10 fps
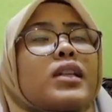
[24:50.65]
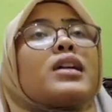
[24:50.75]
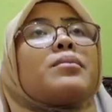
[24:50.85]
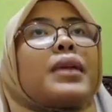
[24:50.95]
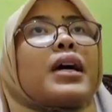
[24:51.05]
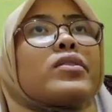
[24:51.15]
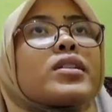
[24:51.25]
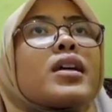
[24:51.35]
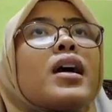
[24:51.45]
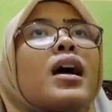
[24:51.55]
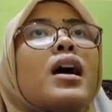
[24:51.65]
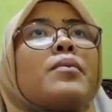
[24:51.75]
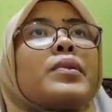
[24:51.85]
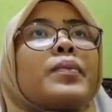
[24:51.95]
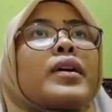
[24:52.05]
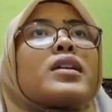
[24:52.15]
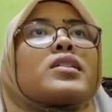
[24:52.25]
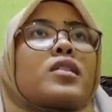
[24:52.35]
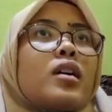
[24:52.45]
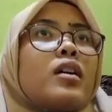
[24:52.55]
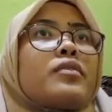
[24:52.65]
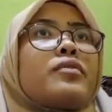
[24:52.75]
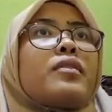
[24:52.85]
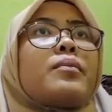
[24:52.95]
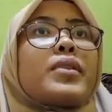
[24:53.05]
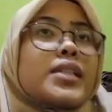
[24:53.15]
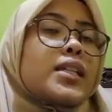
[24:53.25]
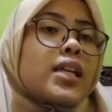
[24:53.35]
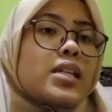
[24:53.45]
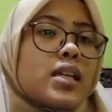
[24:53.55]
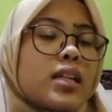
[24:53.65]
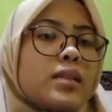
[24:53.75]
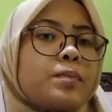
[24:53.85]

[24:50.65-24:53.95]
about preparation of presentation,